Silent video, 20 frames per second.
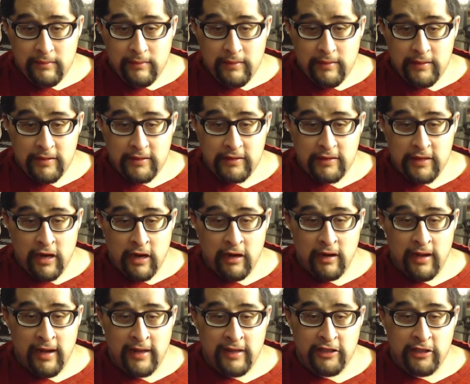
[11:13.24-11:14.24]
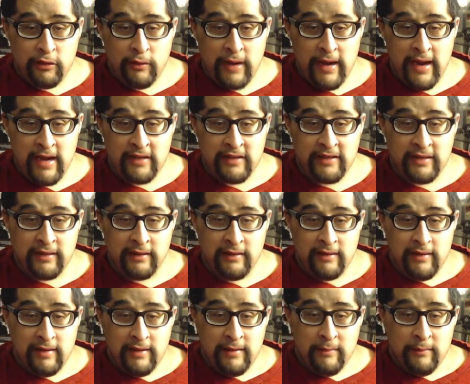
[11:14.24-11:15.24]
Scarlett Johansson.
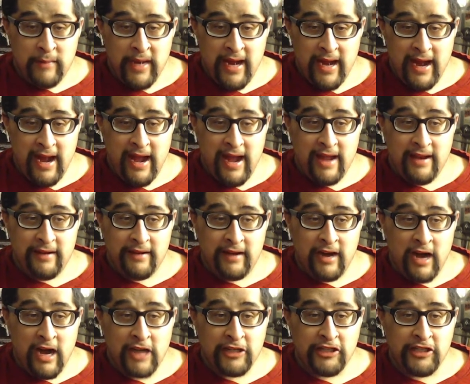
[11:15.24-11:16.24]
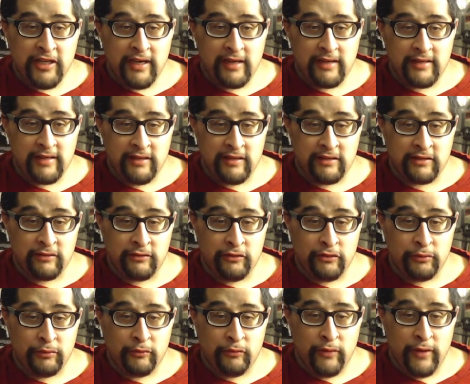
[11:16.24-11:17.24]
Man, the hot chicks in this
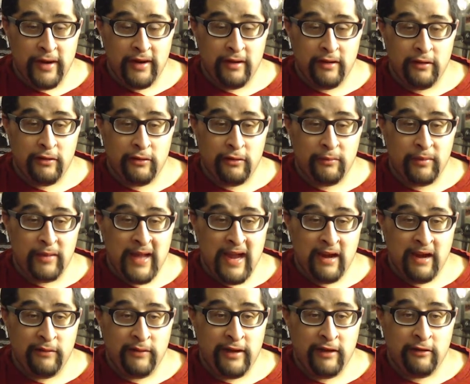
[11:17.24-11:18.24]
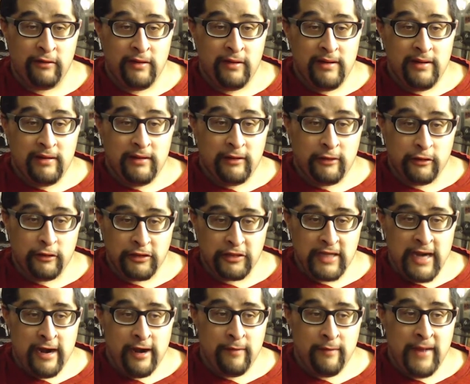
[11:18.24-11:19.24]
group. Widow, Black Widow, of course,
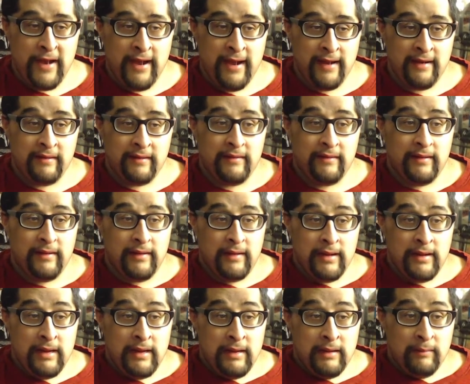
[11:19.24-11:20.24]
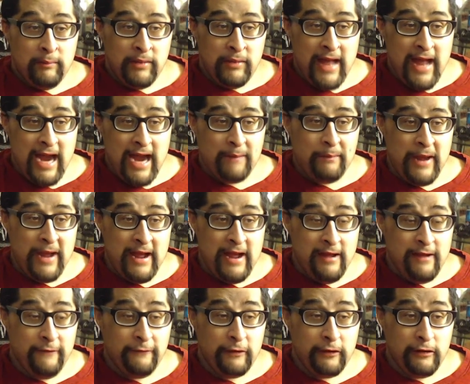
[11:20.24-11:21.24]
Iron Man. Black
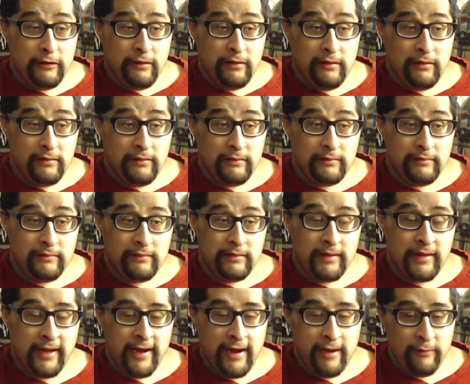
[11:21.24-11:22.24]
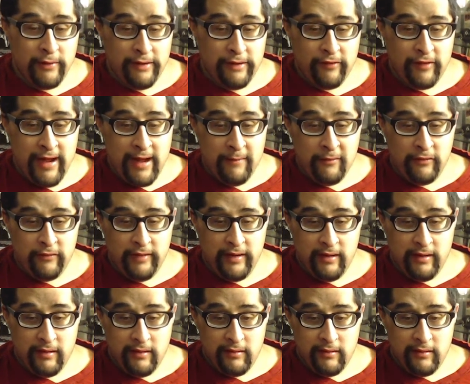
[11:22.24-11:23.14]
Panther! Can't wait for that movie.